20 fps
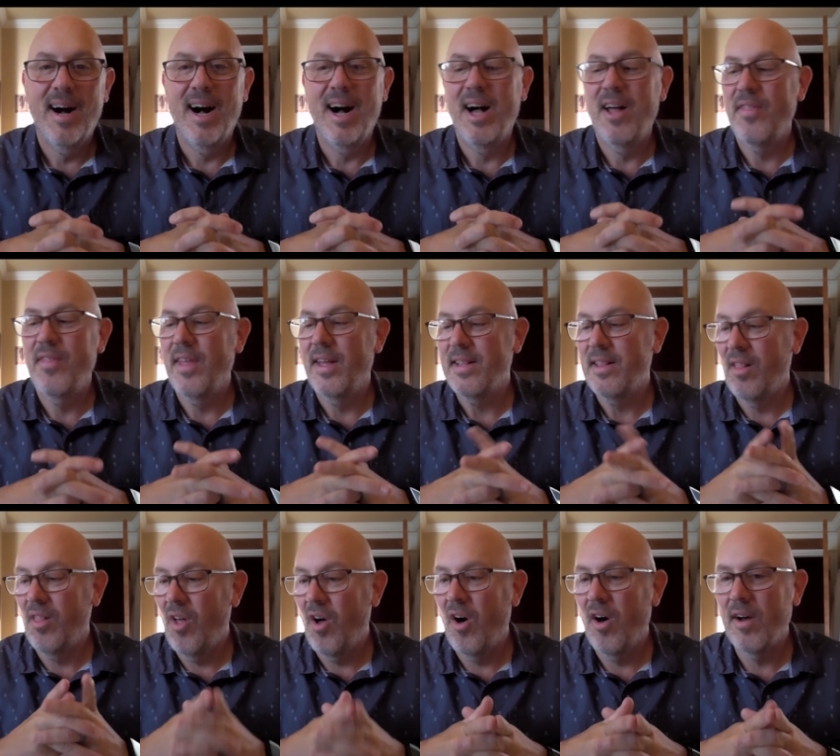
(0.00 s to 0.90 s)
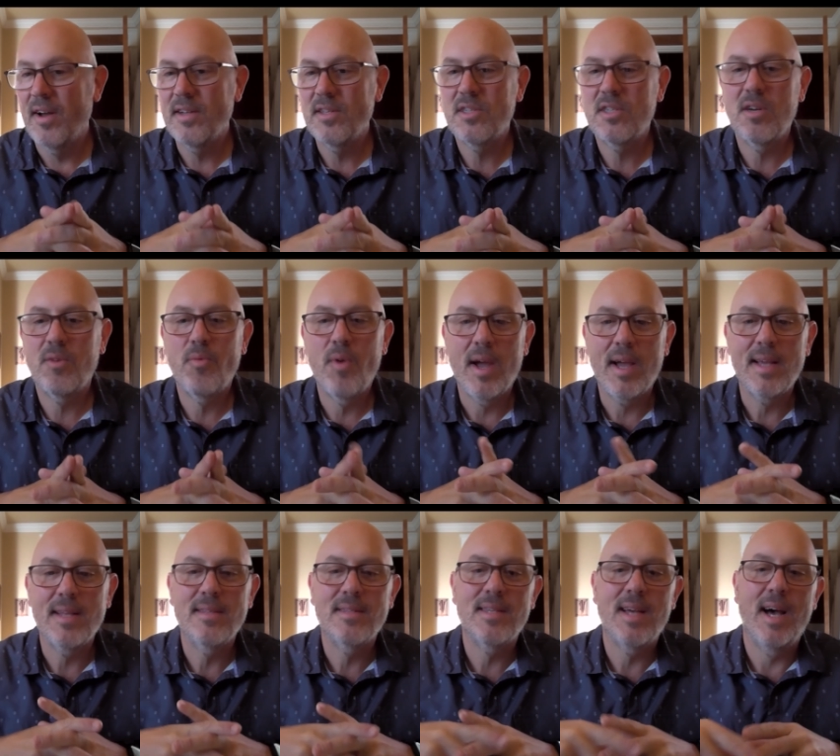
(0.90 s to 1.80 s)
uh, that longs to
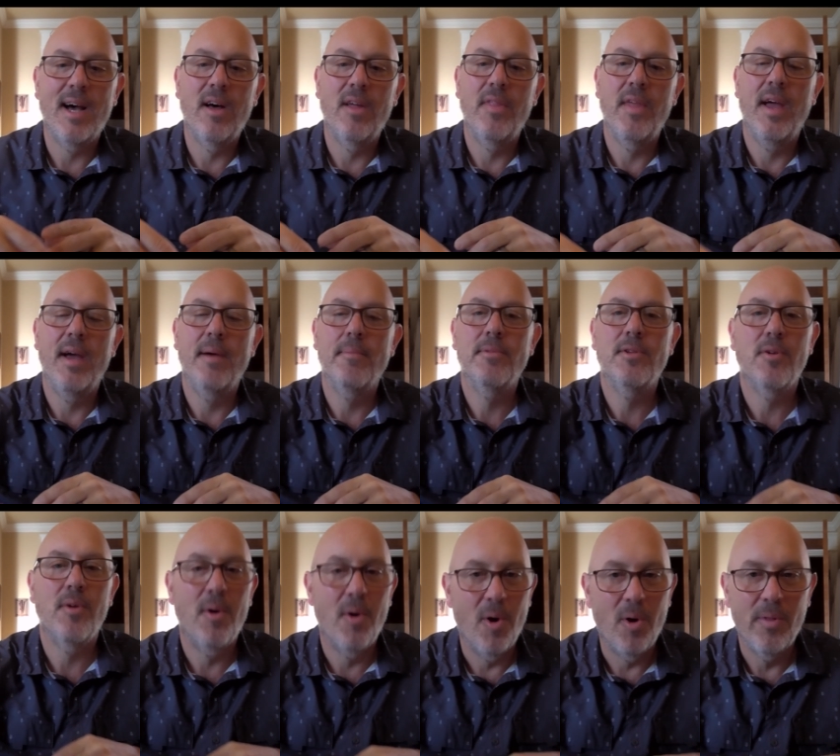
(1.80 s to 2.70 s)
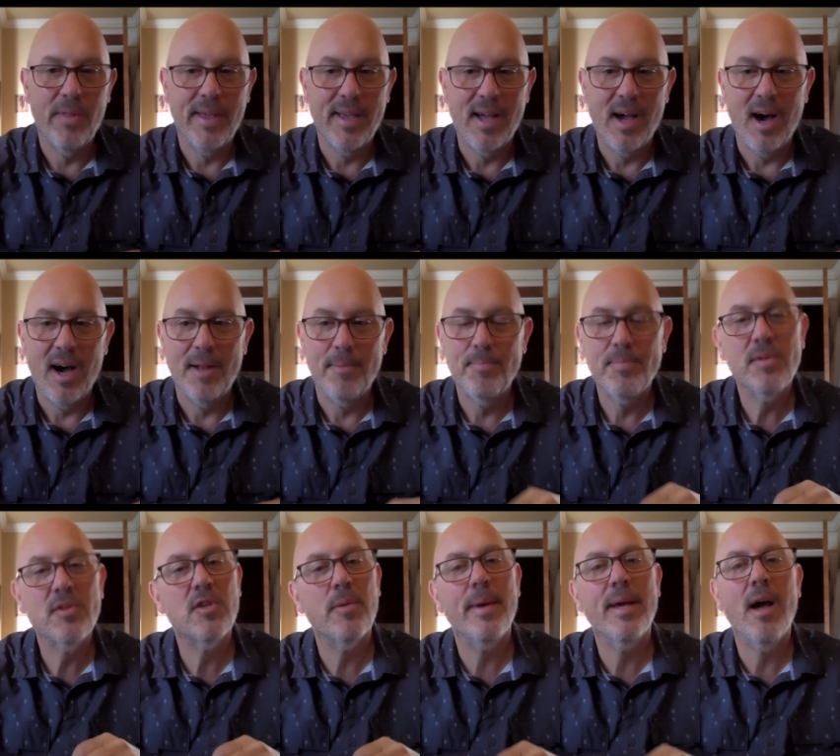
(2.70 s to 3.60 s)
reconcile them to a holy God.
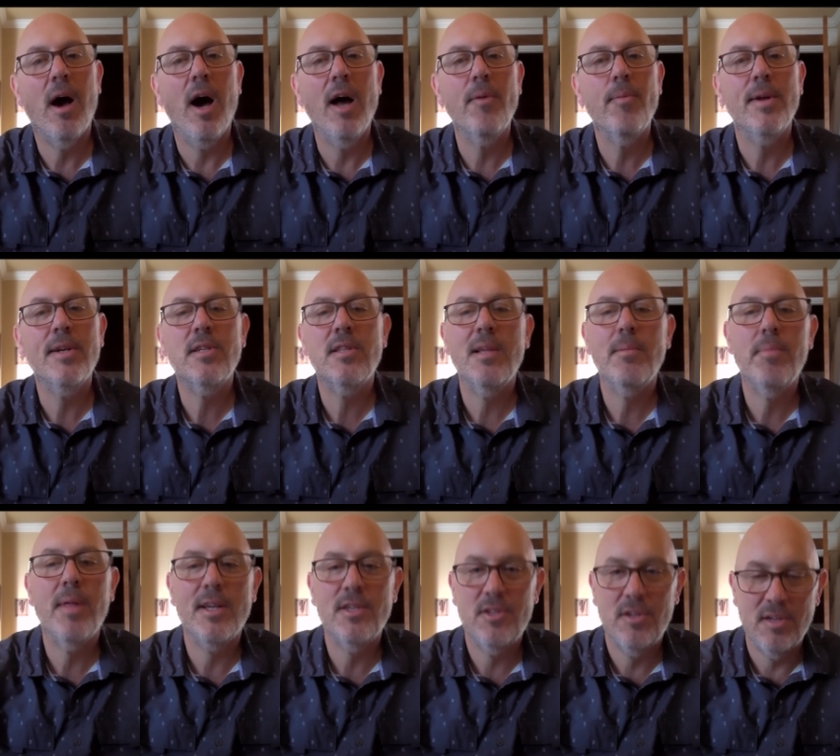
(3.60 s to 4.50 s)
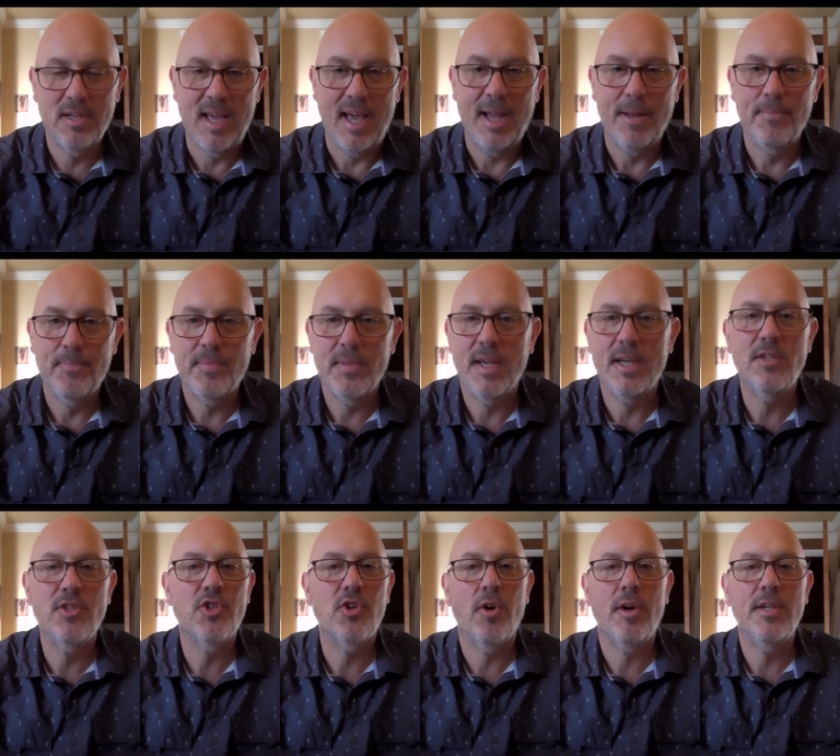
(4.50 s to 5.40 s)
So may God richly bless bless your day.
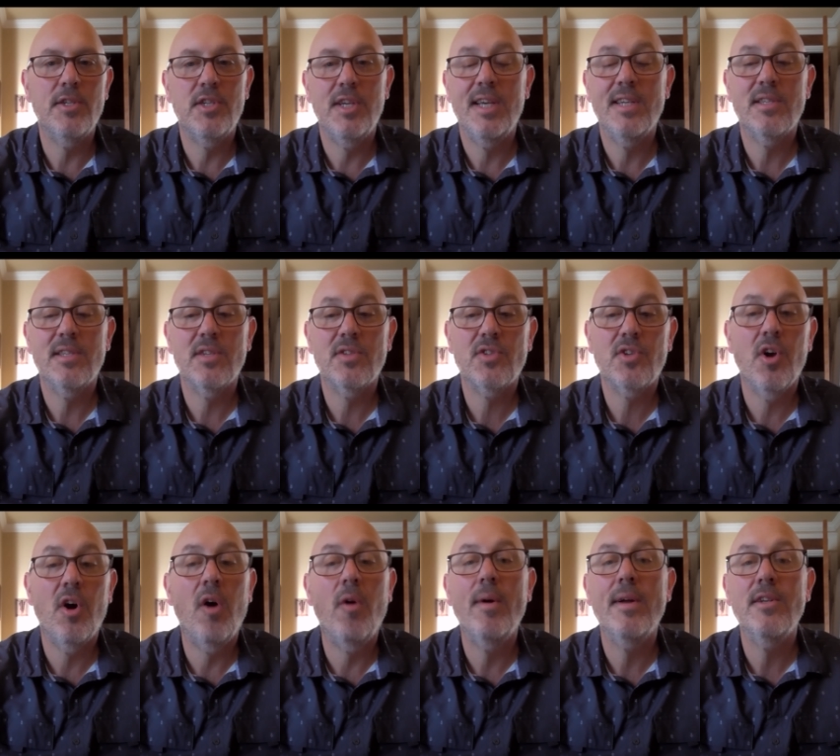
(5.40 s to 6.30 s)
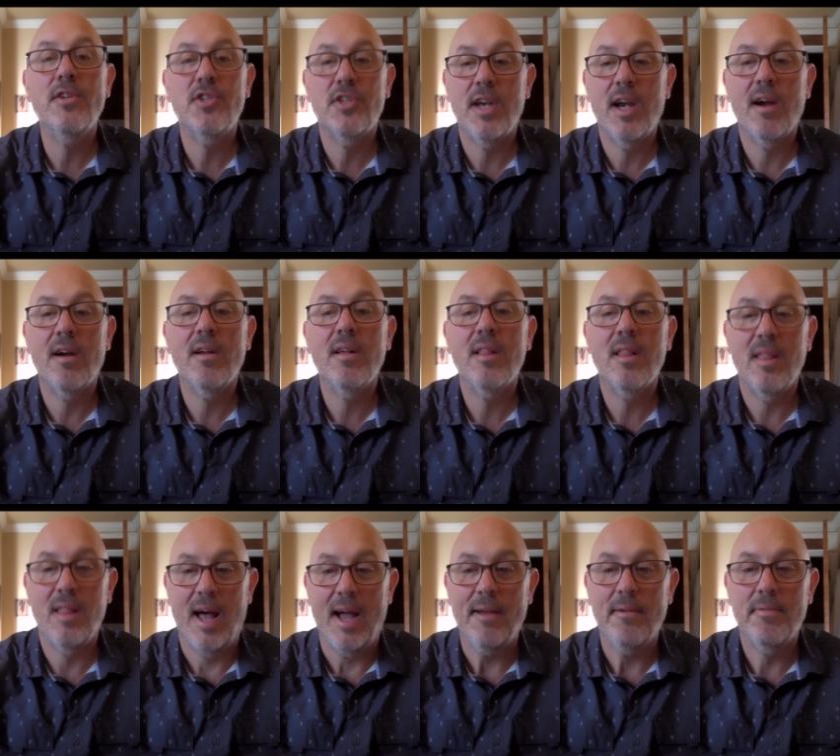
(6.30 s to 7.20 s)
Enjoy Jesus. Go and share
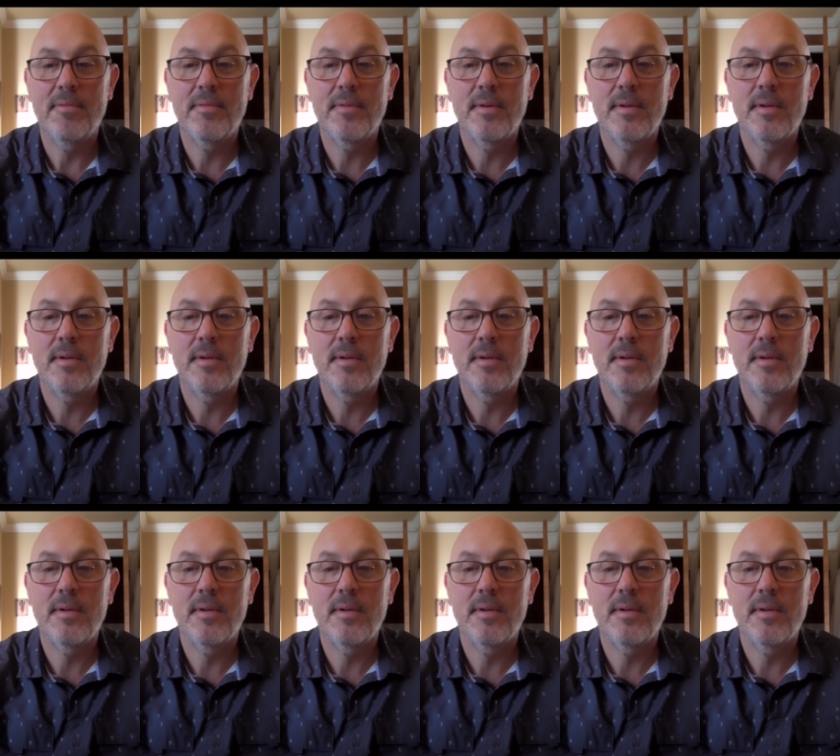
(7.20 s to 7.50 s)
life.